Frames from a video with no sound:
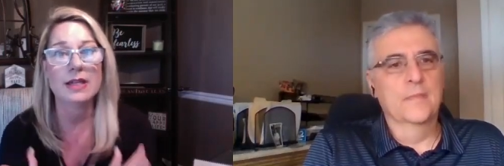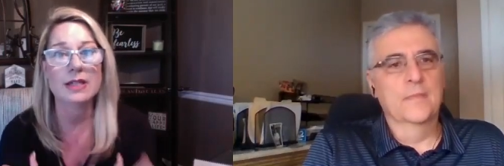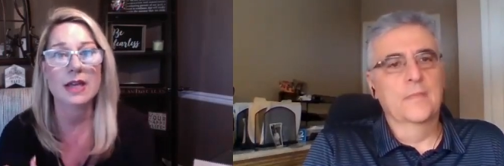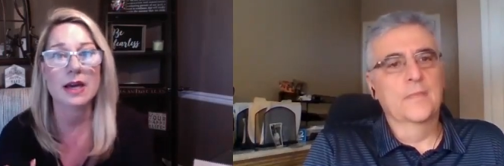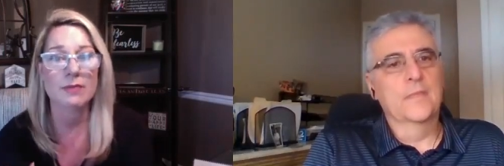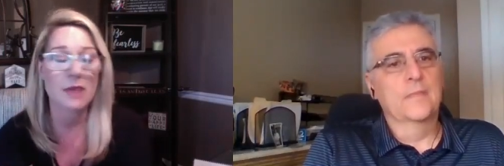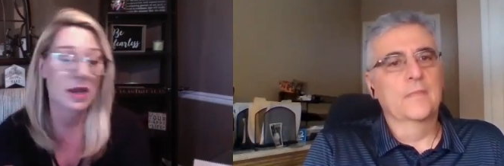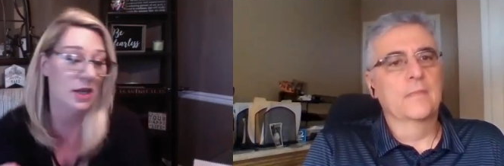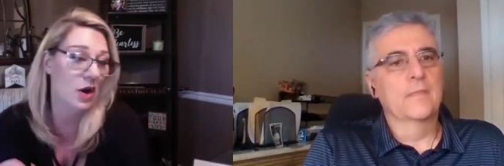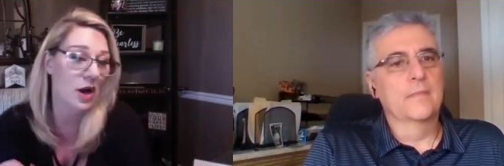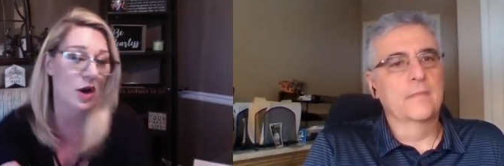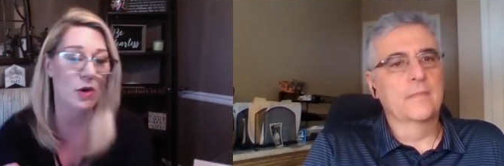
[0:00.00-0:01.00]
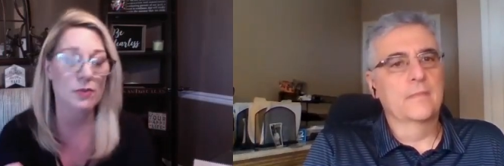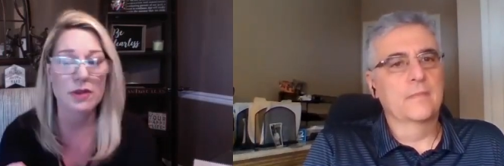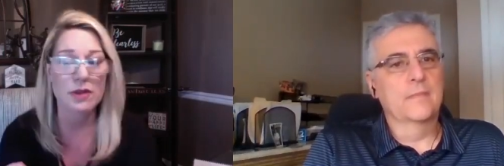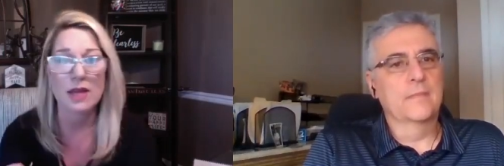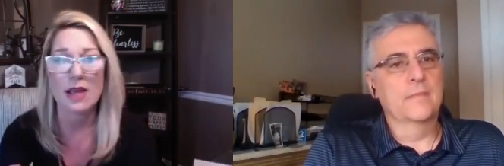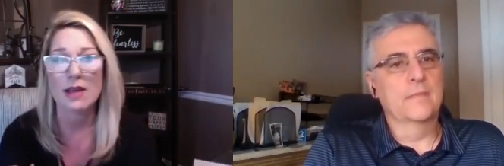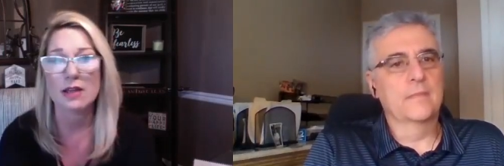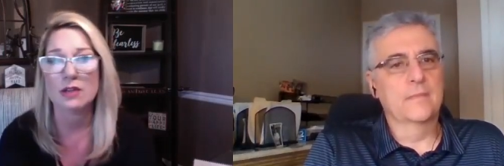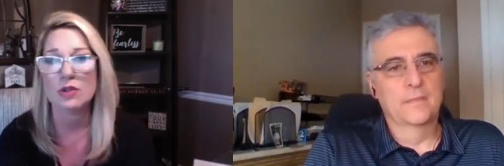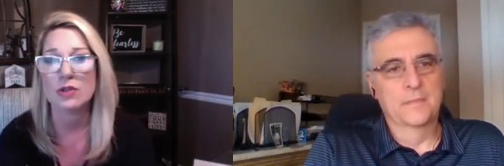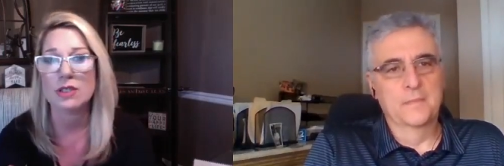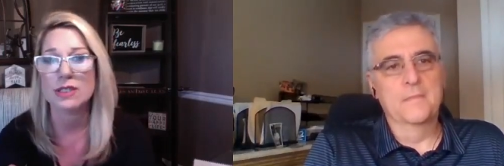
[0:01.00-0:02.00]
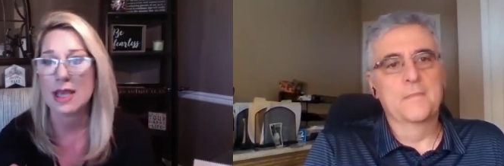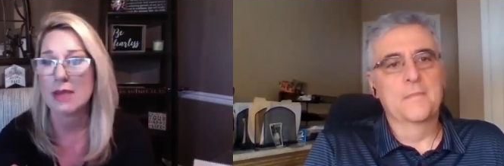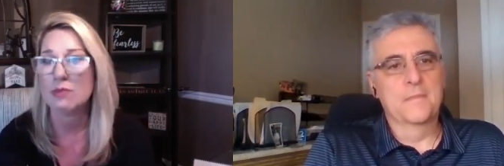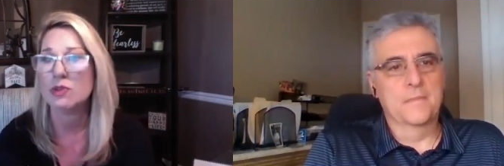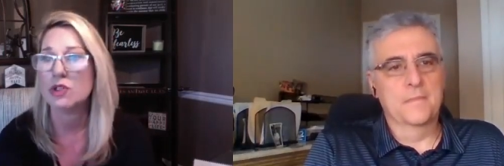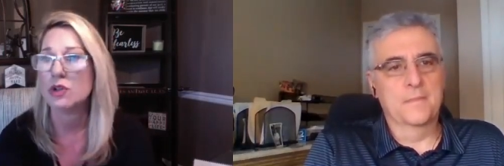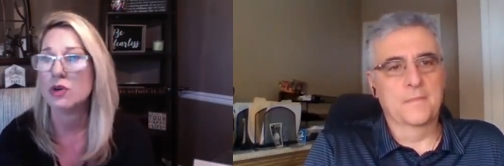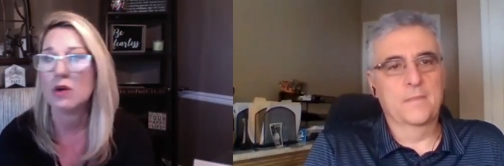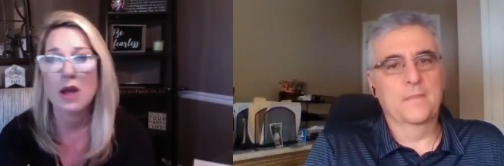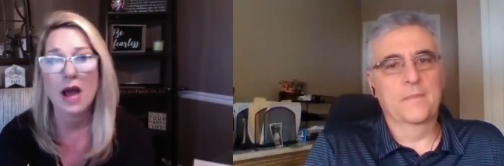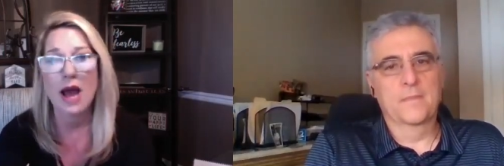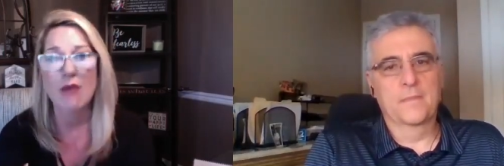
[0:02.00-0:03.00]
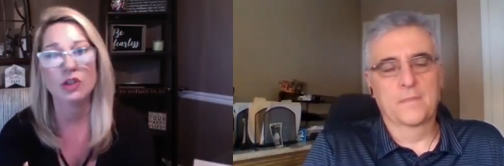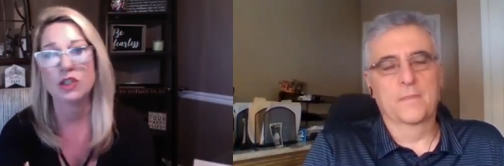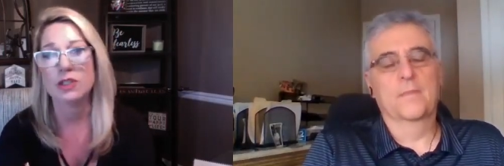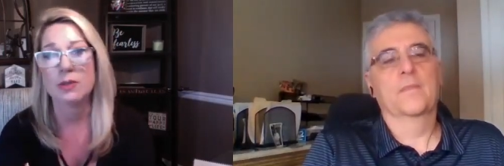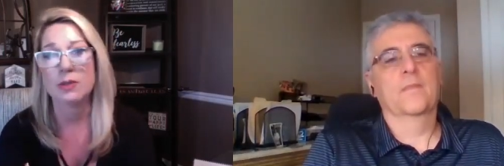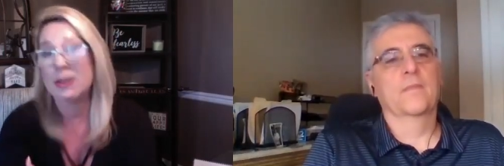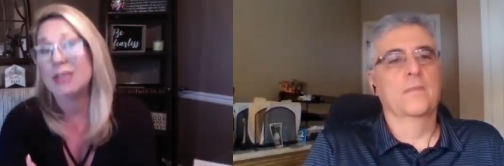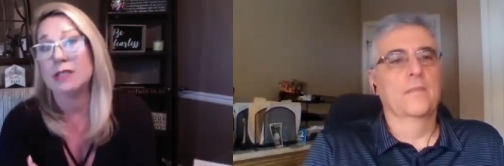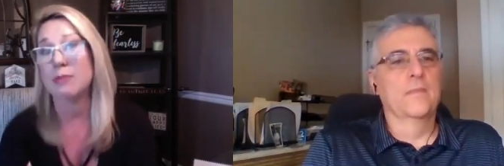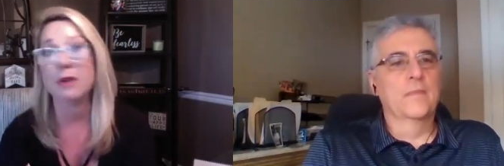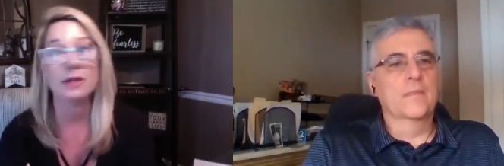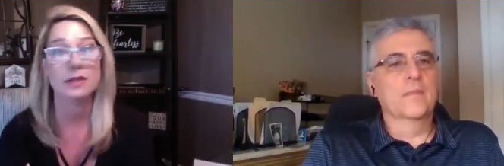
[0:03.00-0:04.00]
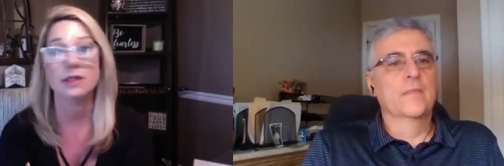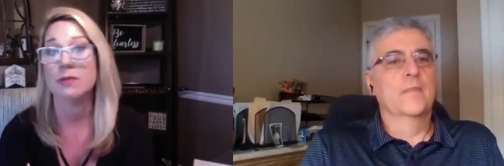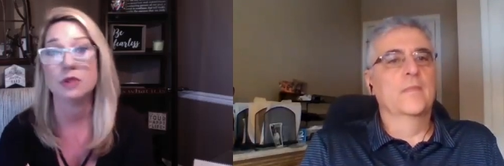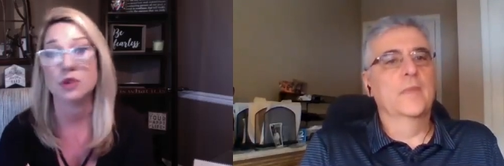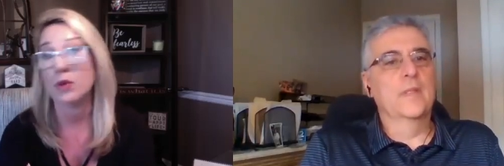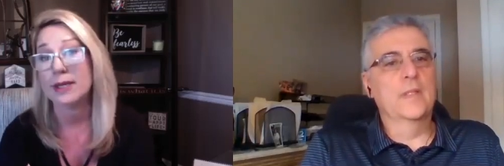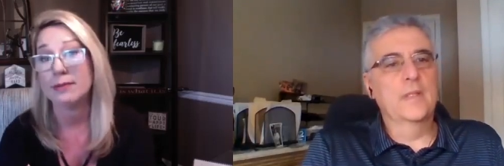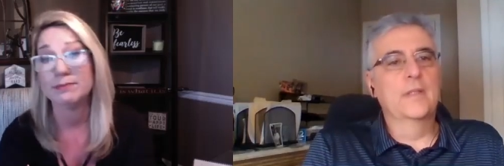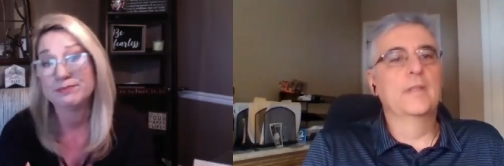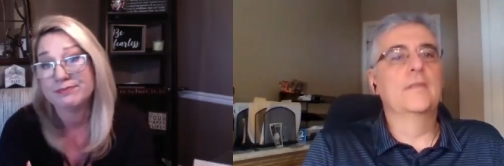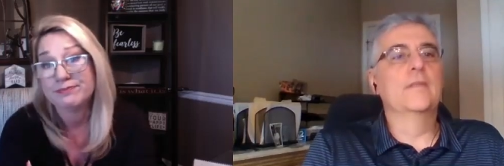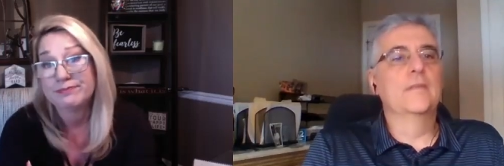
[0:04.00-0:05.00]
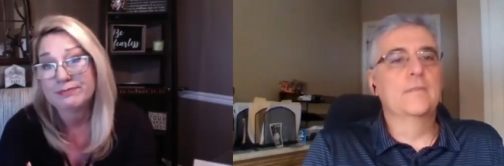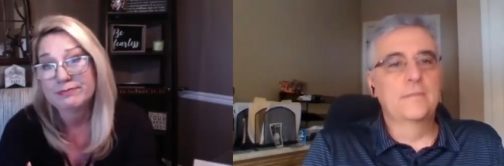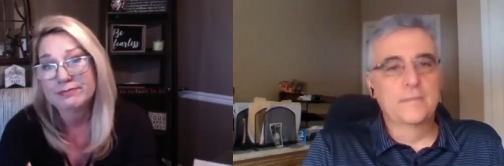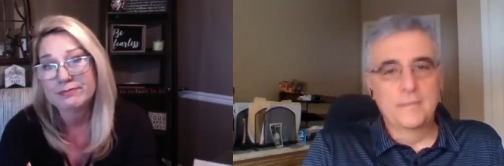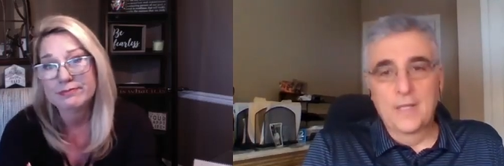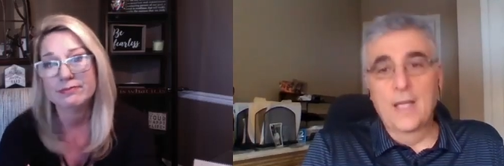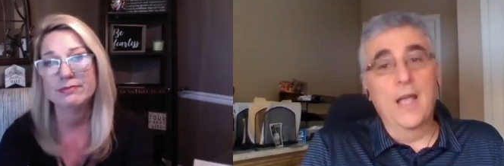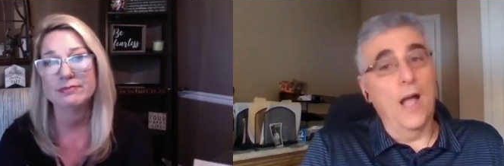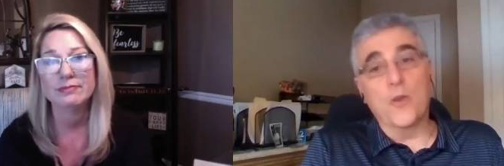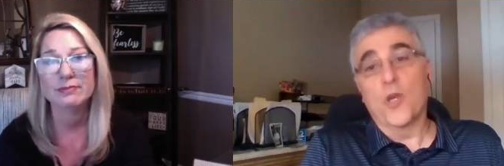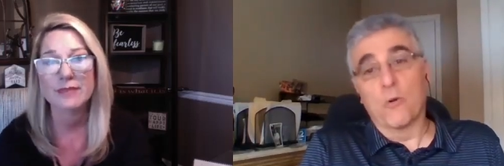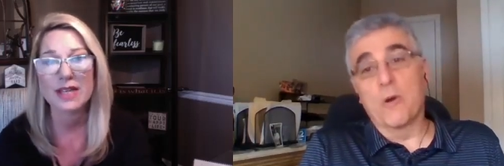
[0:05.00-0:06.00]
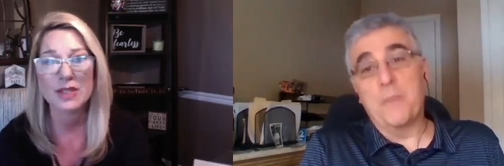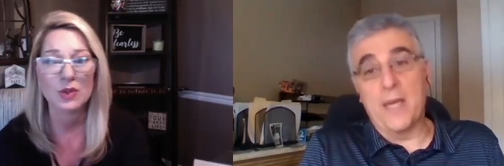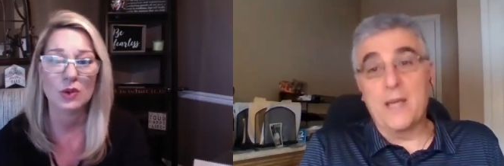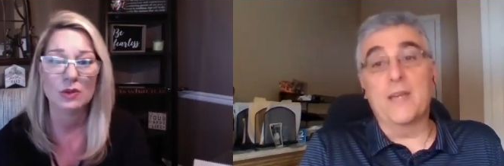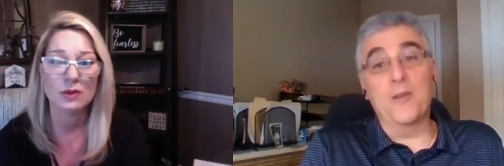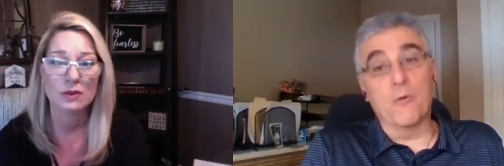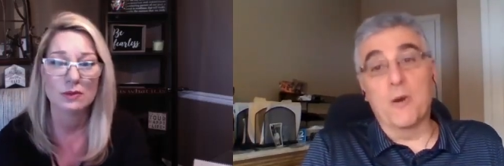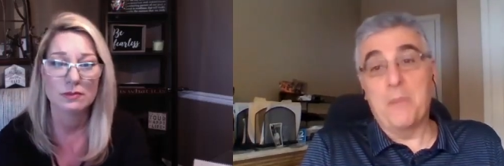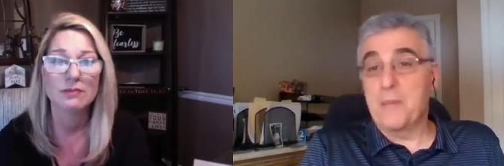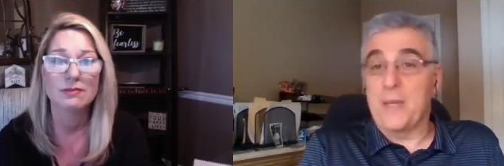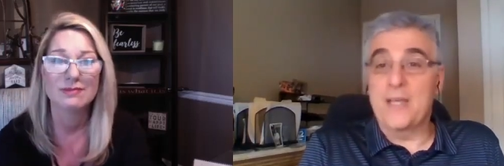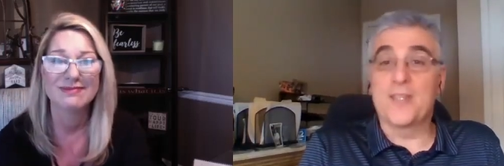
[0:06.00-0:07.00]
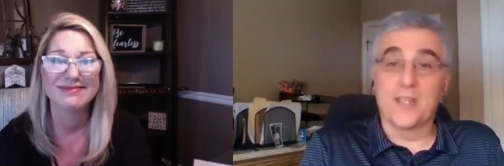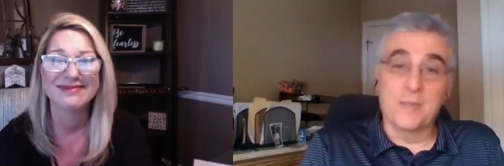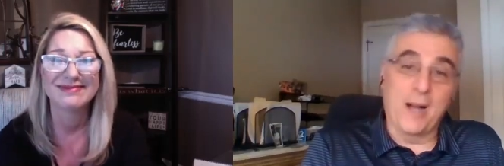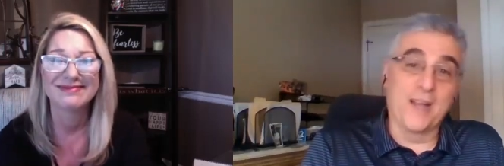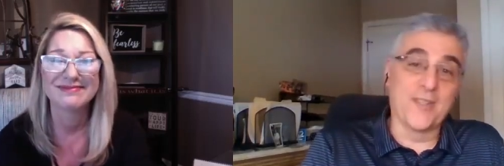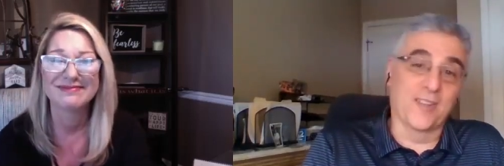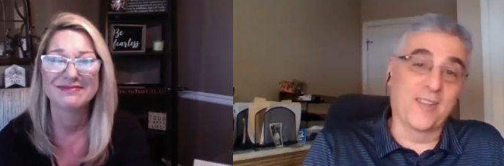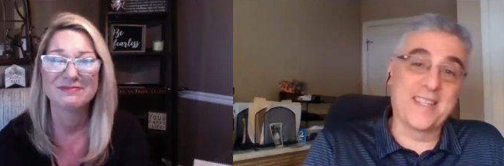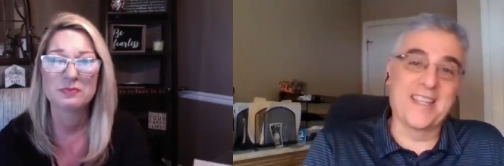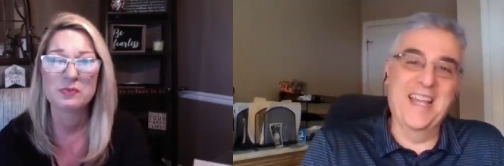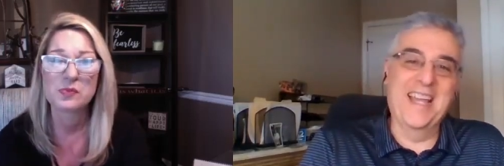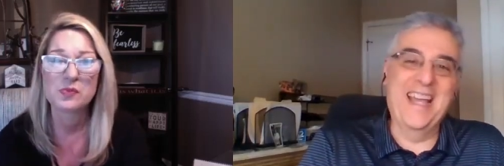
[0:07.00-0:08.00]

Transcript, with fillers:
Speaker 1: um, you know i hope that they can do the same too i was just a piece of the puzzle in between
Speaker 2: That's oh you were a big you were a big piece of the puzzle let's